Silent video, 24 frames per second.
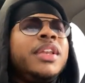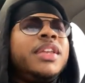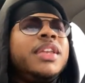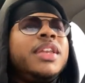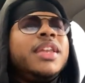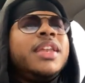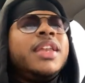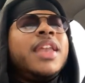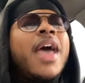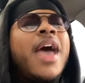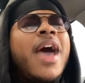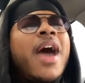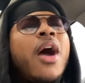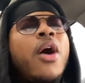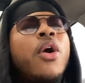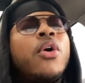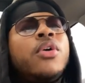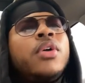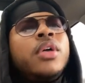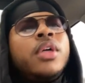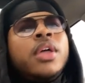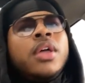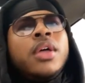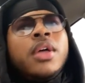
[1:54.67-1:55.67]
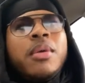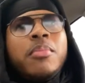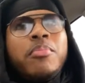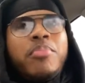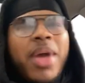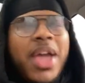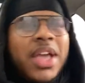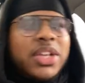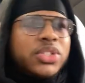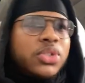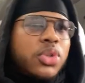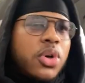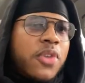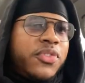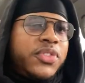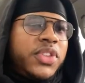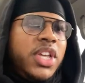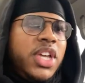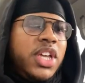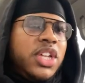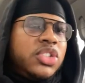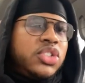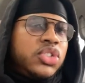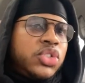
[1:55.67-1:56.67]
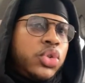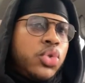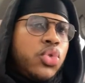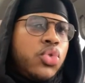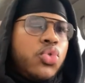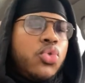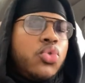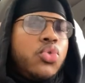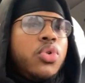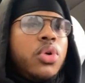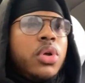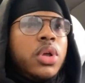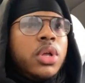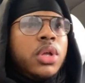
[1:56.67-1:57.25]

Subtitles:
Now, based off these two